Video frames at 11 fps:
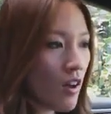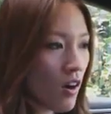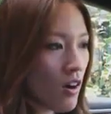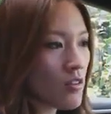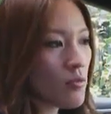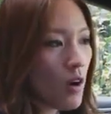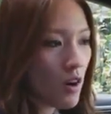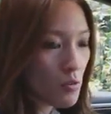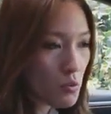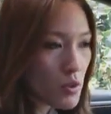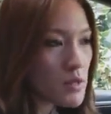our
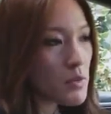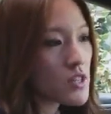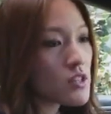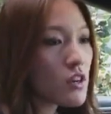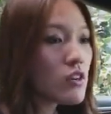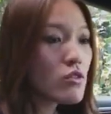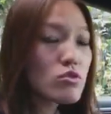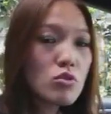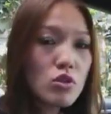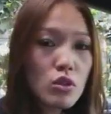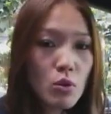wood material,
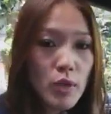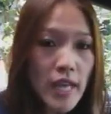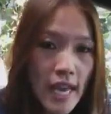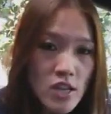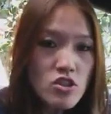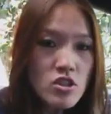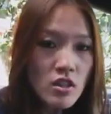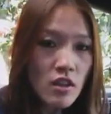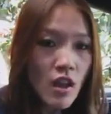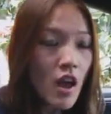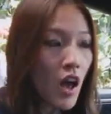so the
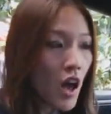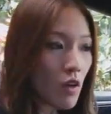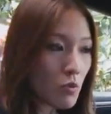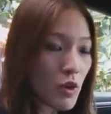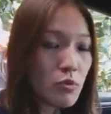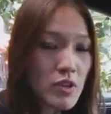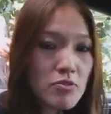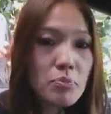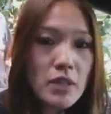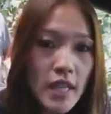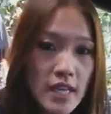location of where
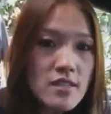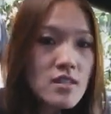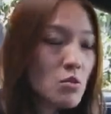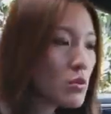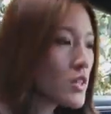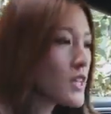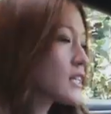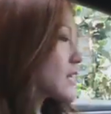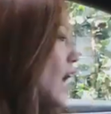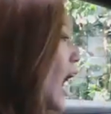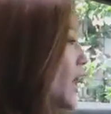we've placed the wood
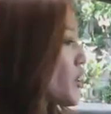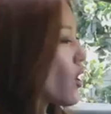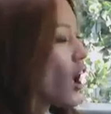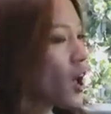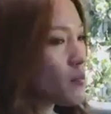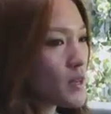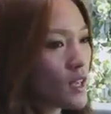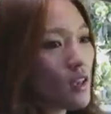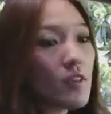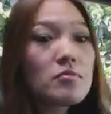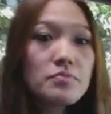is higher up.
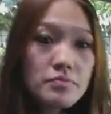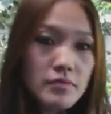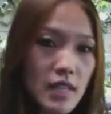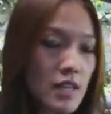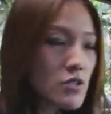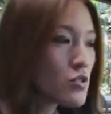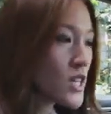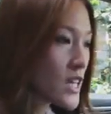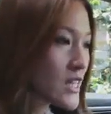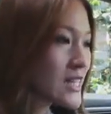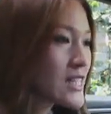As you
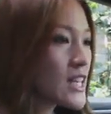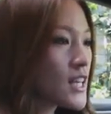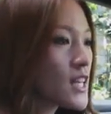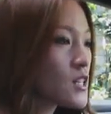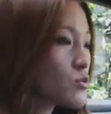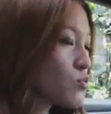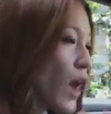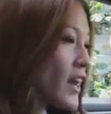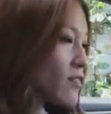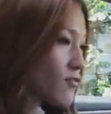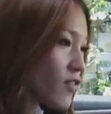can see, it's
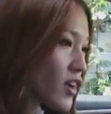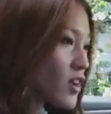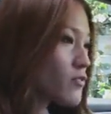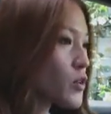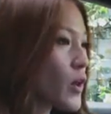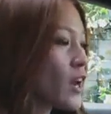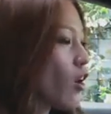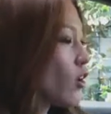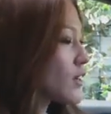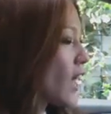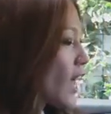right in front of you at
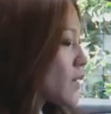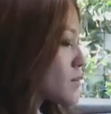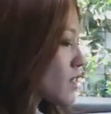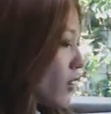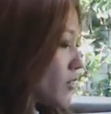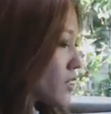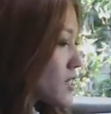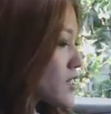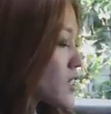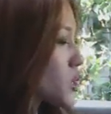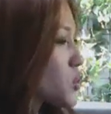all times. On the
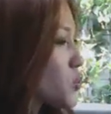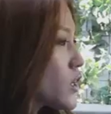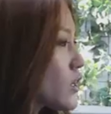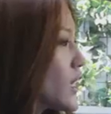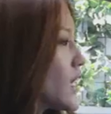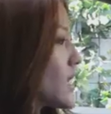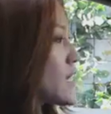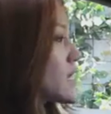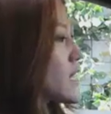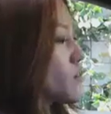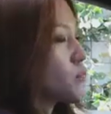steering wheel,
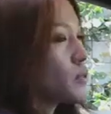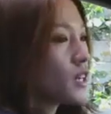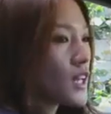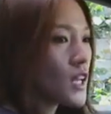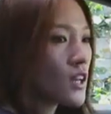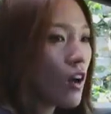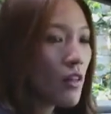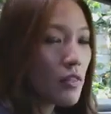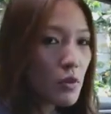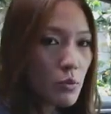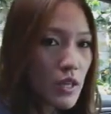instead of putting it
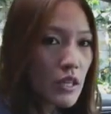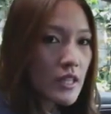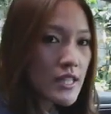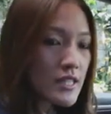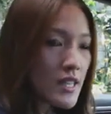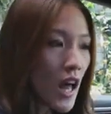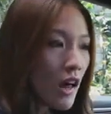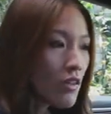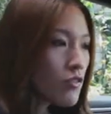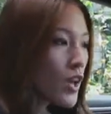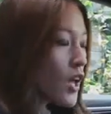on the wheel itself,